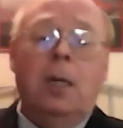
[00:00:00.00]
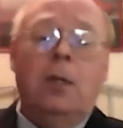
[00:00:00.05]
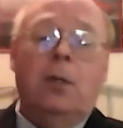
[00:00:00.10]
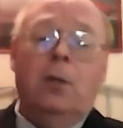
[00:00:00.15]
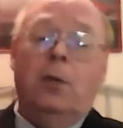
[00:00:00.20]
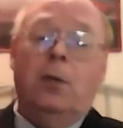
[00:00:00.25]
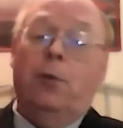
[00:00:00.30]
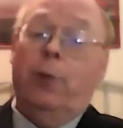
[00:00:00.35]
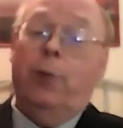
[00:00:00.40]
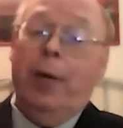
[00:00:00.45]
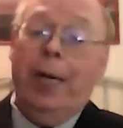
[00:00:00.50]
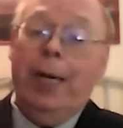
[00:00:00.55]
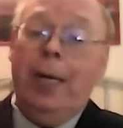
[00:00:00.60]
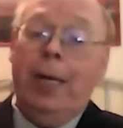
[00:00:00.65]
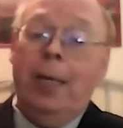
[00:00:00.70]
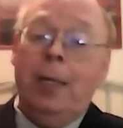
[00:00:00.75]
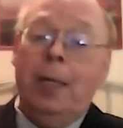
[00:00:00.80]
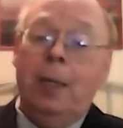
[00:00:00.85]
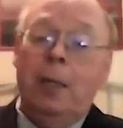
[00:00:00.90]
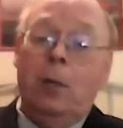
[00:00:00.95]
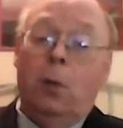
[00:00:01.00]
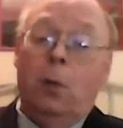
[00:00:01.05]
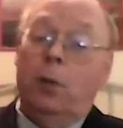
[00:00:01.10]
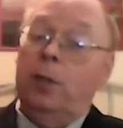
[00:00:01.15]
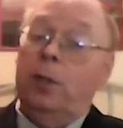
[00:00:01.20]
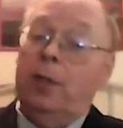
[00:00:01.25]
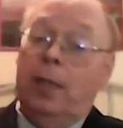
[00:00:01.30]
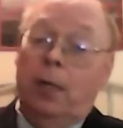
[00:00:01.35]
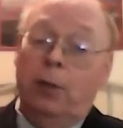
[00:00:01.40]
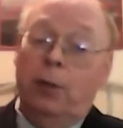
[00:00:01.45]
the greeting or
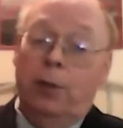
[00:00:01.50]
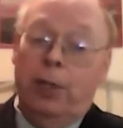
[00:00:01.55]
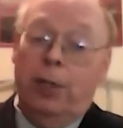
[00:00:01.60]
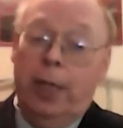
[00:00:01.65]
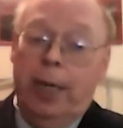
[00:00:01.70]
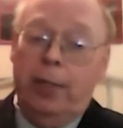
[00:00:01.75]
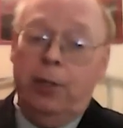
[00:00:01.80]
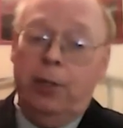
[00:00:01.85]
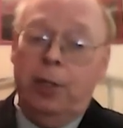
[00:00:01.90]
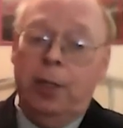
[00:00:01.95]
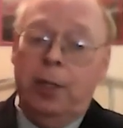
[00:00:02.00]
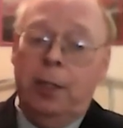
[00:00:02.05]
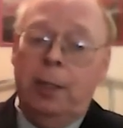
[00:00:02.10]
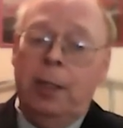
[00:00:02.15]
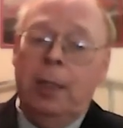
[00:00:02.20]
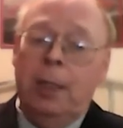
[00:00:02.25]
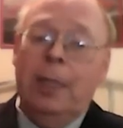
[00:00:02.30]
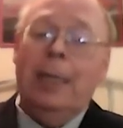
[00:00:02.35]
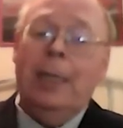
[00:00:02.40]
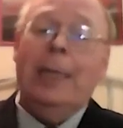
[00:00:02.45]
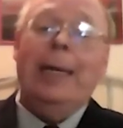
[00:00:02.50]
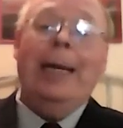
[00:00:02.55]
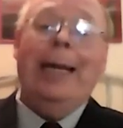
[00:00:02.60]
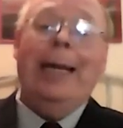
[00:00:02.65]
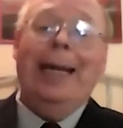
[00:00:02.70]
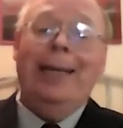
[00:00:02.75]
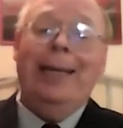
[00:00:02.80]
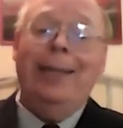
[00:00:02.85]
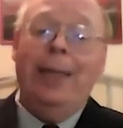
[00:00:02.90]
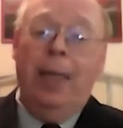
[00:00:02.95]
salutation,
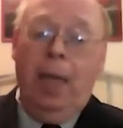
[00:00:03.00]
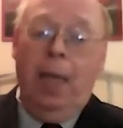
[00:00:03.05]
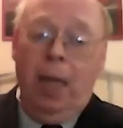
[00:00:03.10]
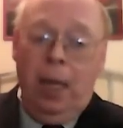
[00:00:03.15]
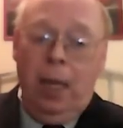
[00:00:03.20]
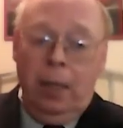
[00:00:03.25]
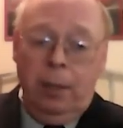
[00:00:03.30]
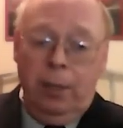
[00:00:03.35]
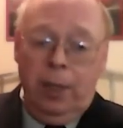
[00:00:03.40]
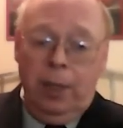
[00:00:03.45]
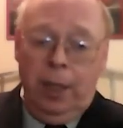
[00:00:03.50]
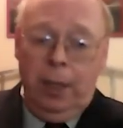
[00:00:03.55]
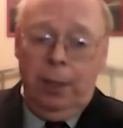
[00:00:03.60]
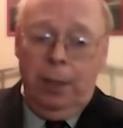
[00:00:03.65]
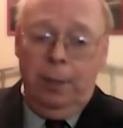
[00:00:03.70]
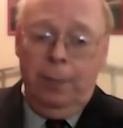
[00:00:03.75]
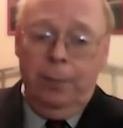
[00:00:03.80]
and the ending.